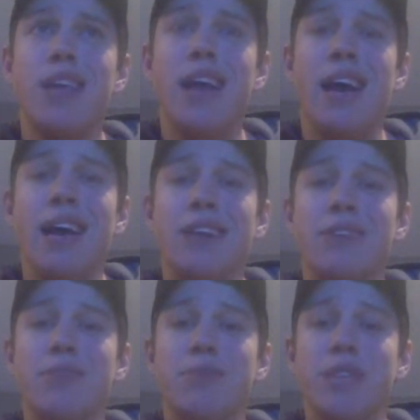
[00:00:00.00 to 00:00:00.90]

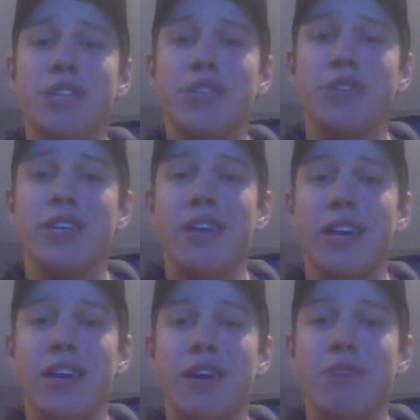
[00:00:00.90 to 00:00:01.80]
and potentially
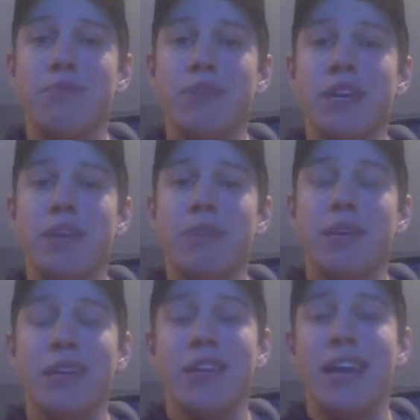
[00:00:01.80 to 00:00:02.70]
end up getting
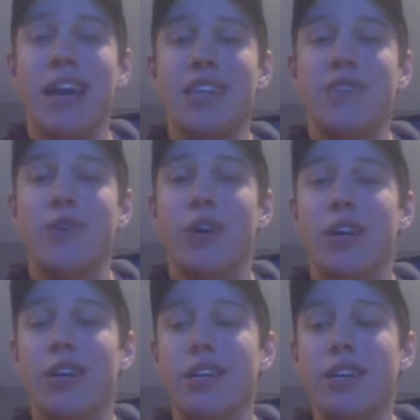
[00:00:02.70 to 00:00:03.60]
bitten in the ass for
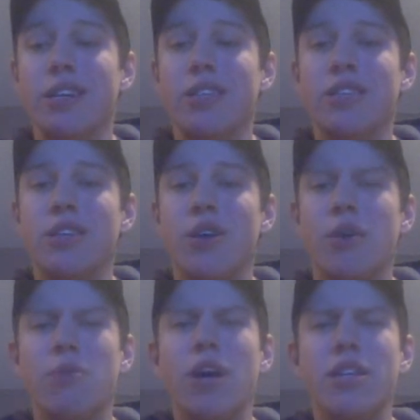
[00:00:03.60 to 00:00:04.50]
it. So
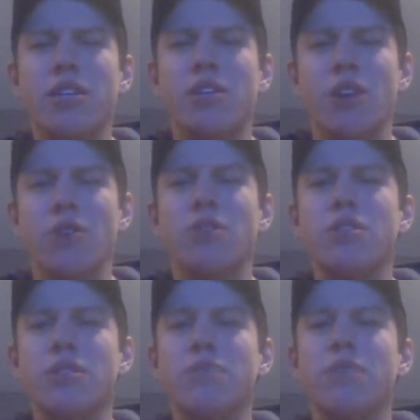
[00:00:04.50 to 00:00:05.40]
I'm glad they're
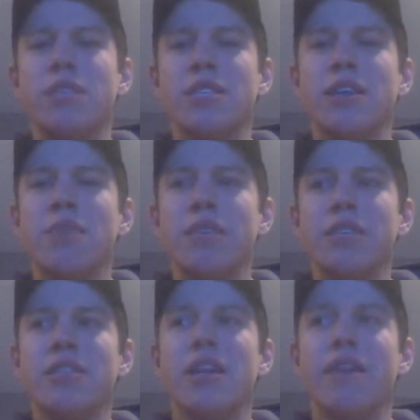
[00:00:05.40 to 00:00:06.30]
close because that
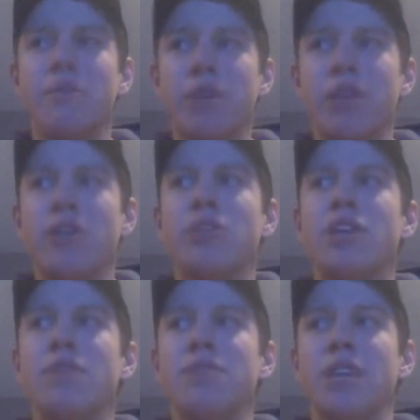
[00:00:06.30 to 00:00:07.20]
means that everybody on our
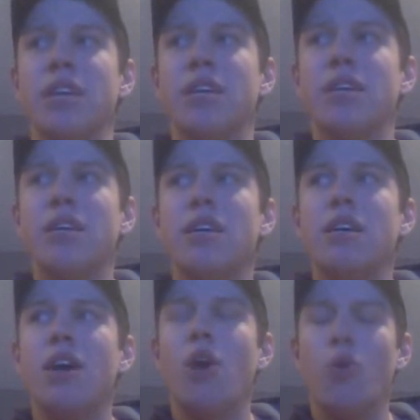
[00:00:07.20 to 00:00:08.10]
tribe is like
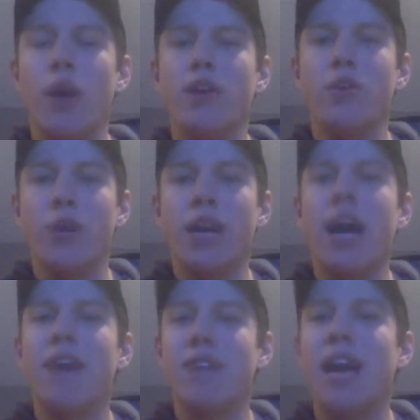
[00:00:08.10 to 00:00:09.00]
aware that we're going
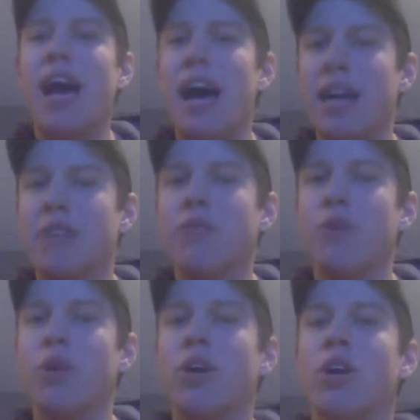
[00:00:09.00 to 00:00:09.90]
to have to actively
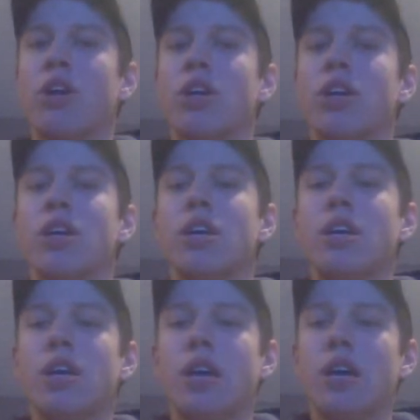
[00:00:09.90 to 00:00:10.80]
work harder,
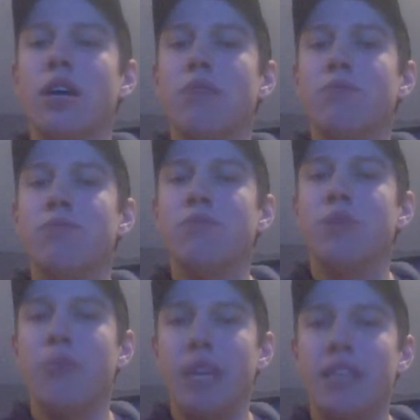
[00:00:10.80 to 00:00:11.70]

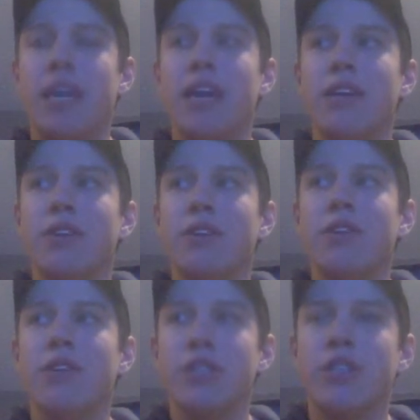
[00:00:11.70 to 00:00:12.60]
to maintain
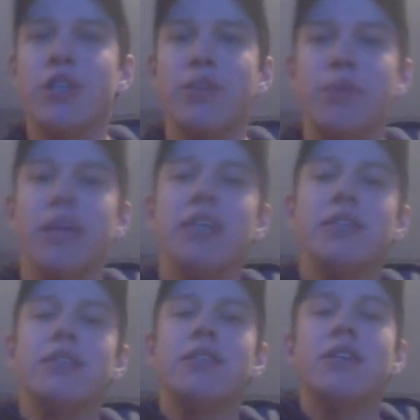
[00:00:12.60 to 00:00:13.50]
this current
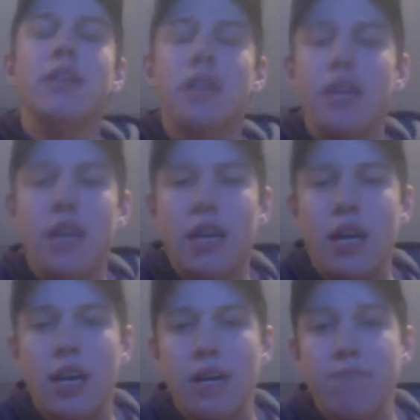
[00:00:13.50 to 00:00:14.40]
pace.
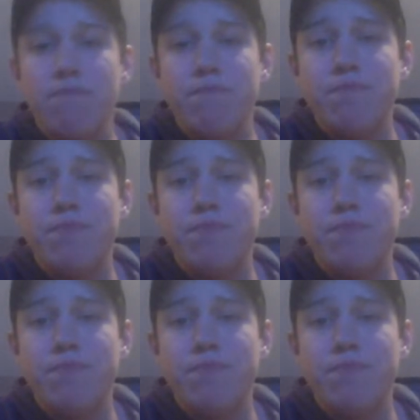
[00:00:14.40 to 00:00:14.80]
Um,